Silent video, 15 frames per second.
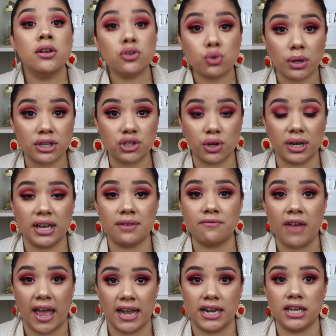So I took
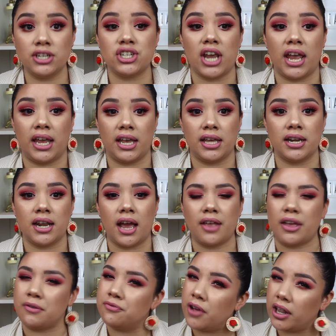advantage, and
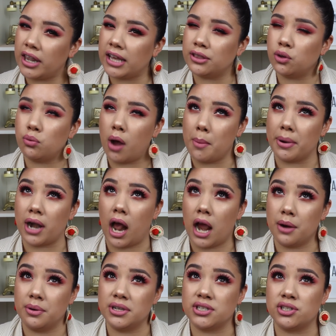I felt like the Walmart
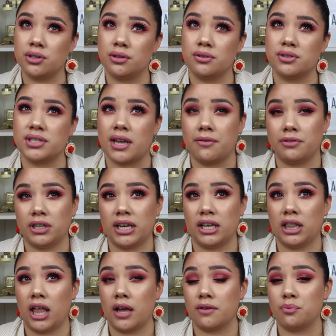I went to, there's definitely
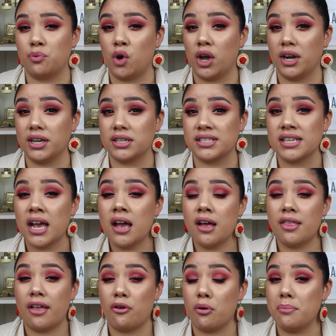a lot of products
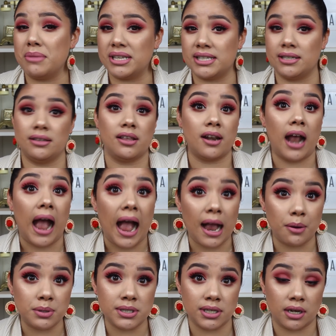that were missing that
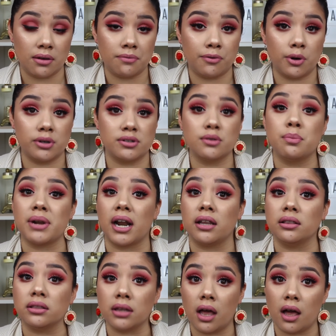I was looking forward to, but I
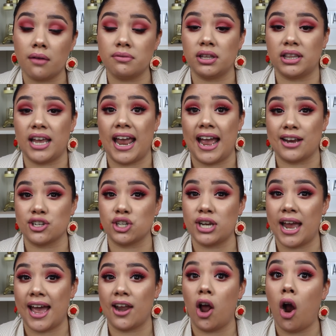love that they
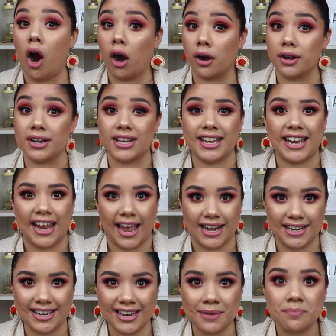actually had hard
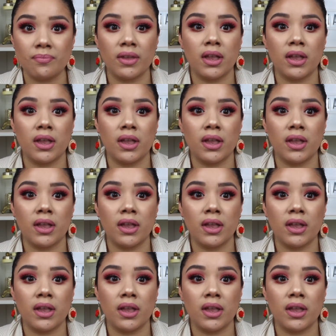candy,